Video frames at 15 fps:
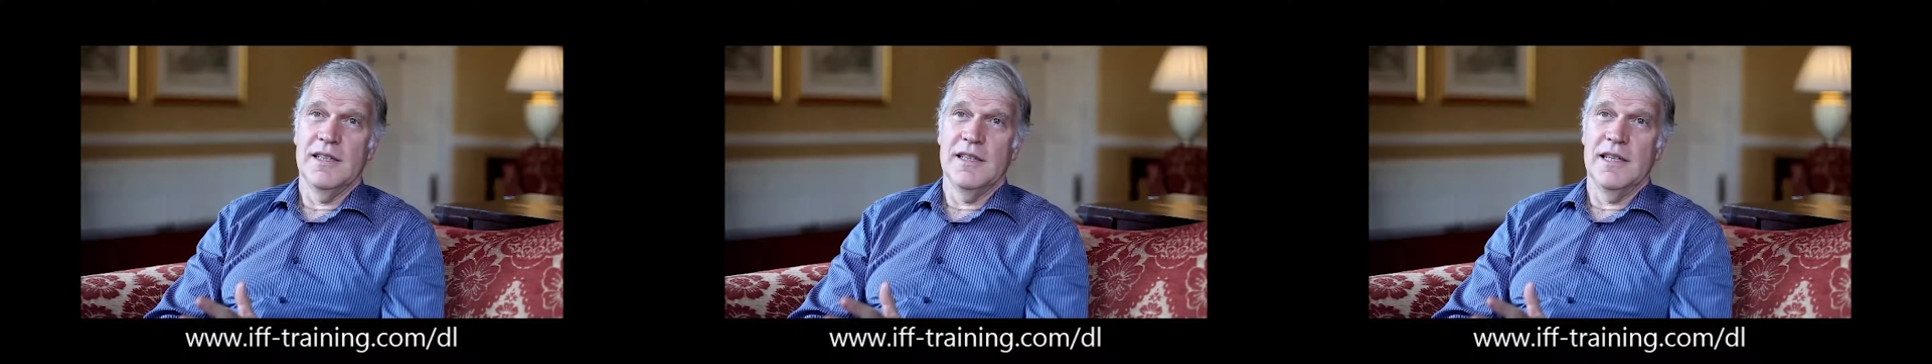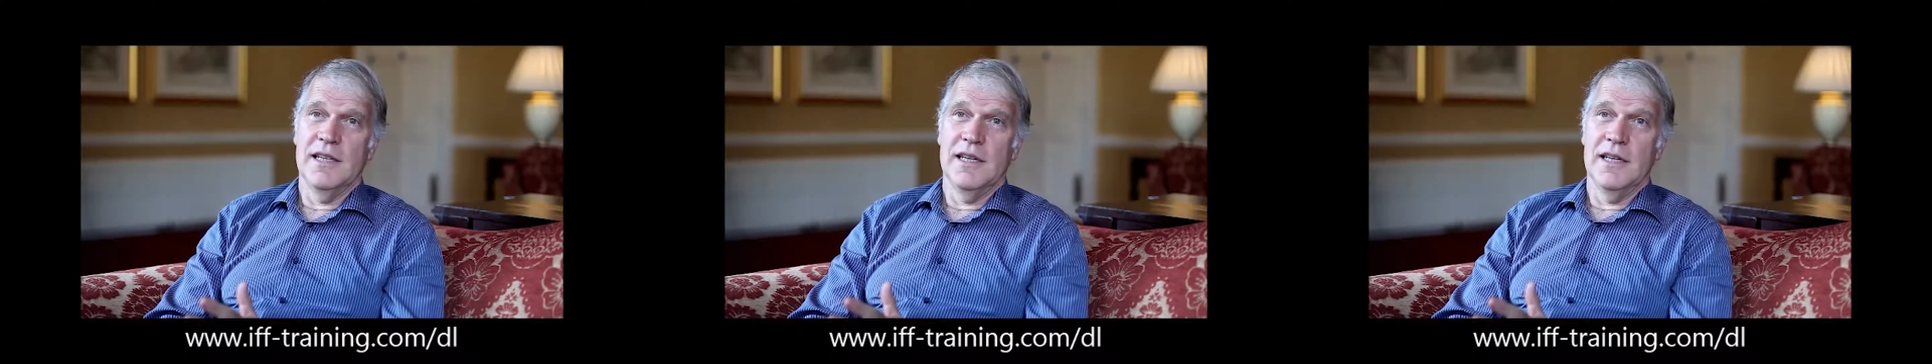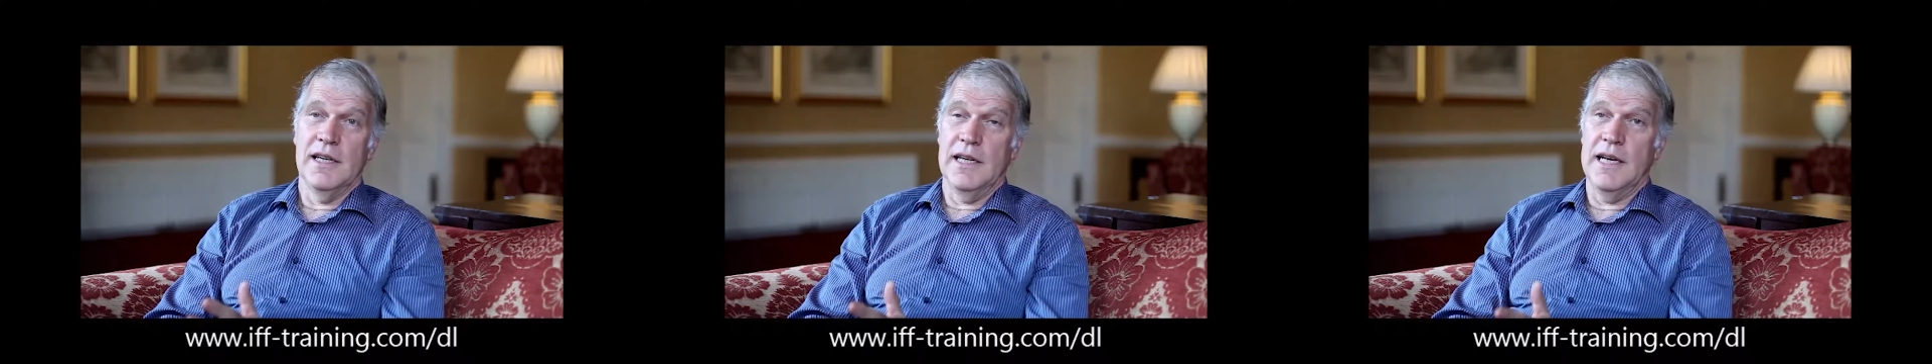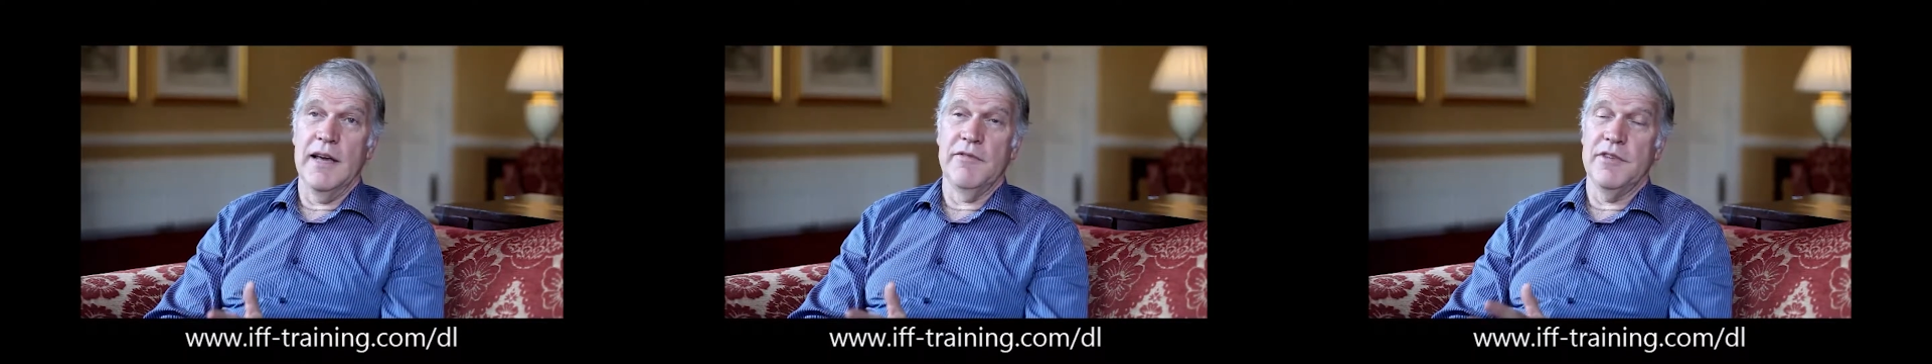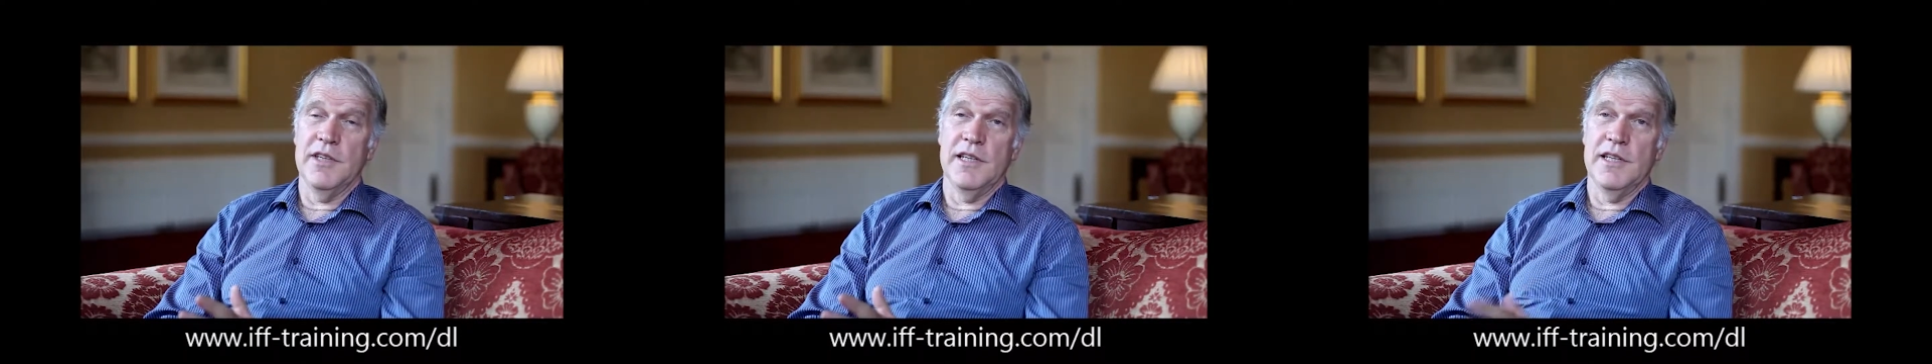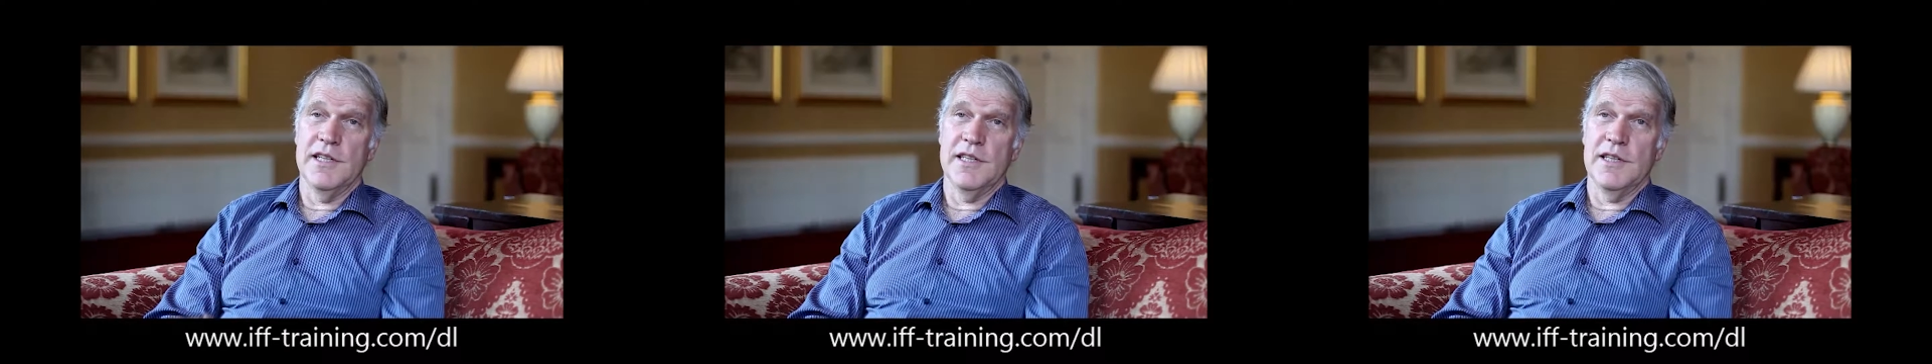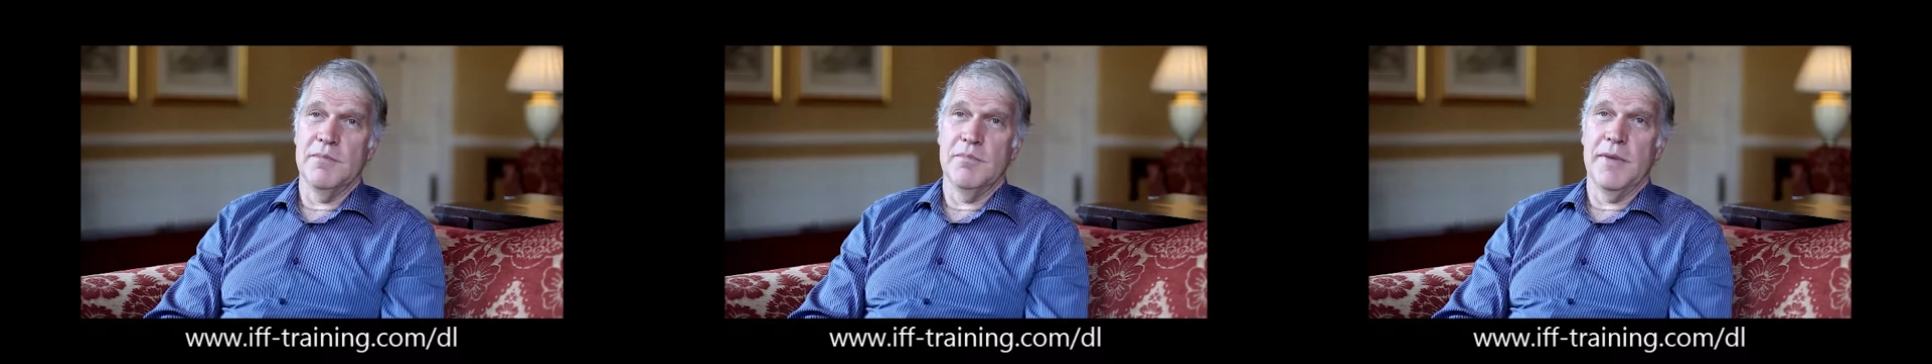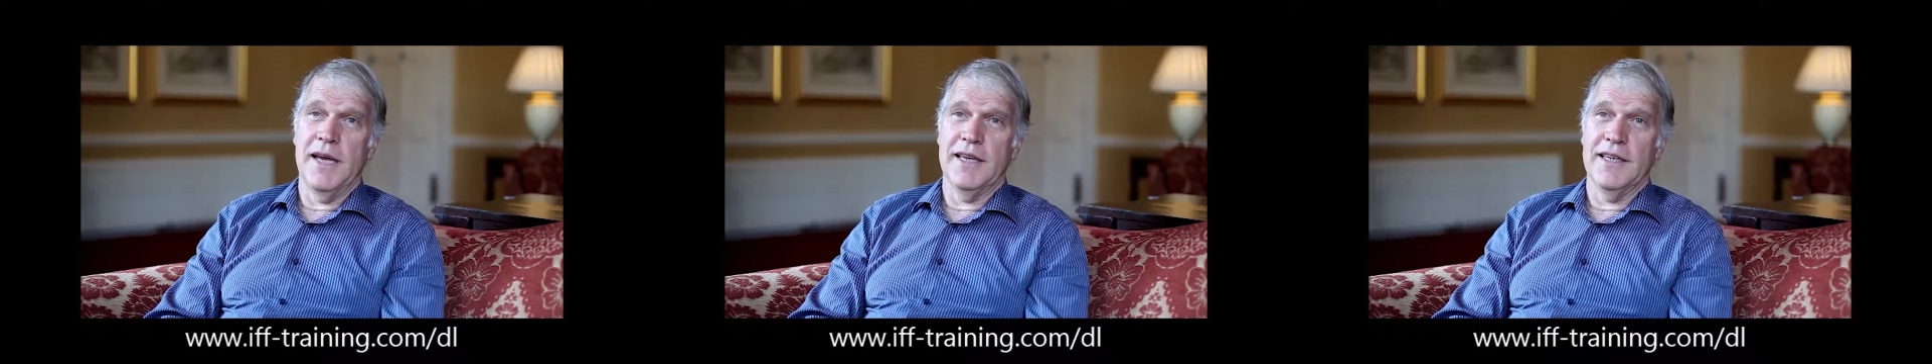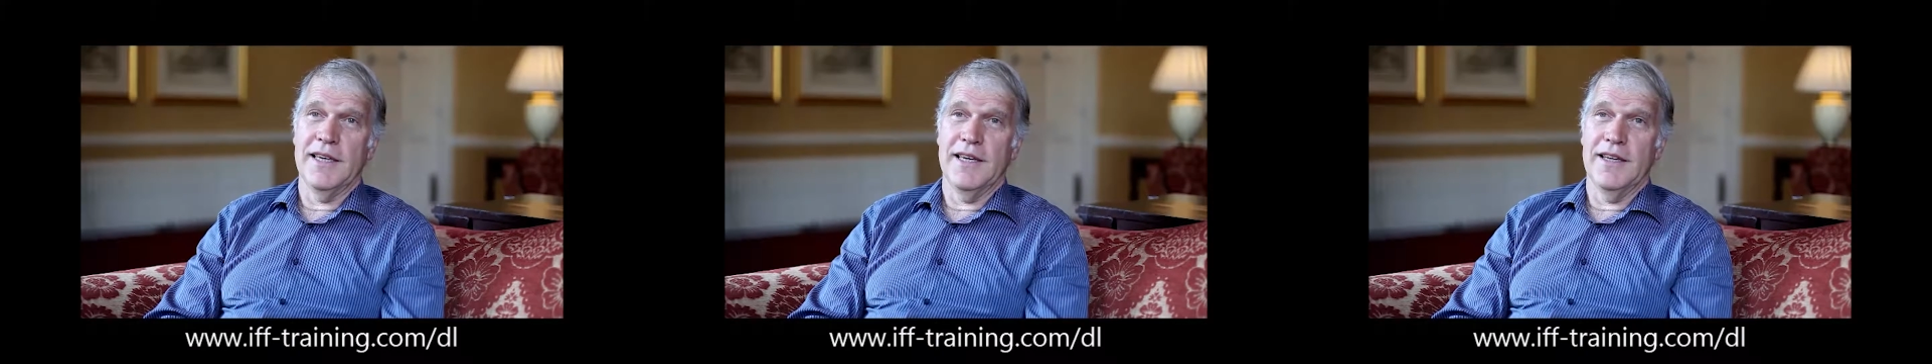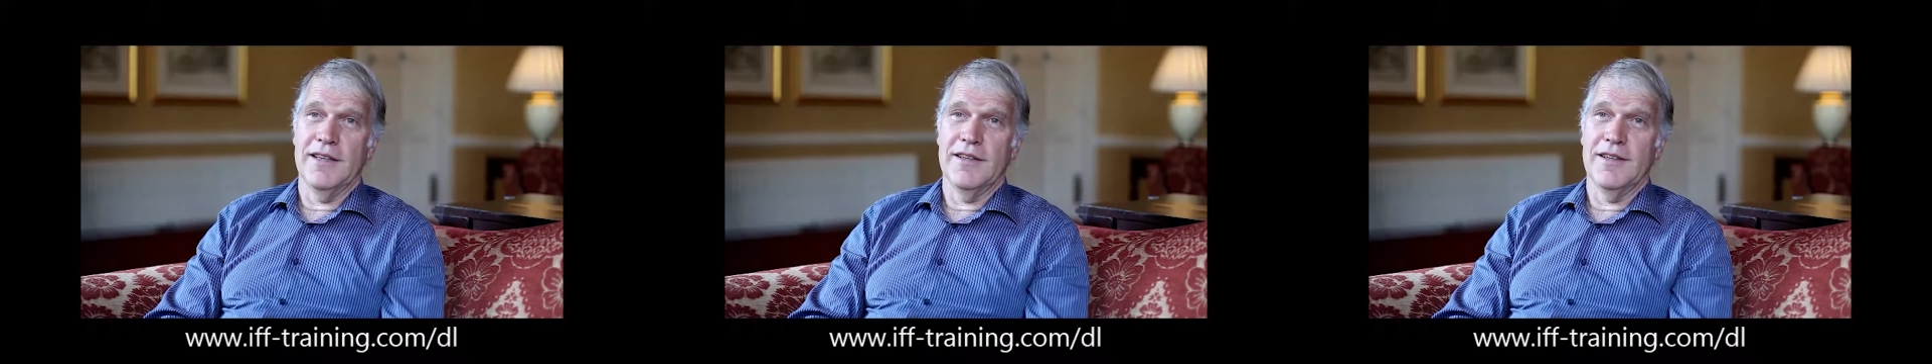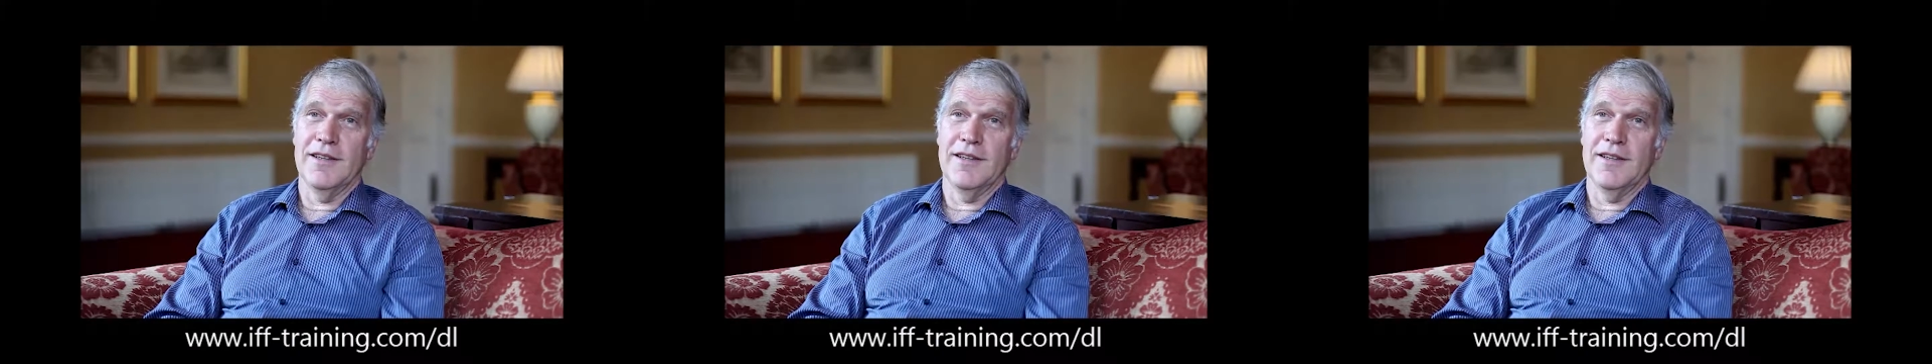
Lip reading: 11 years in banking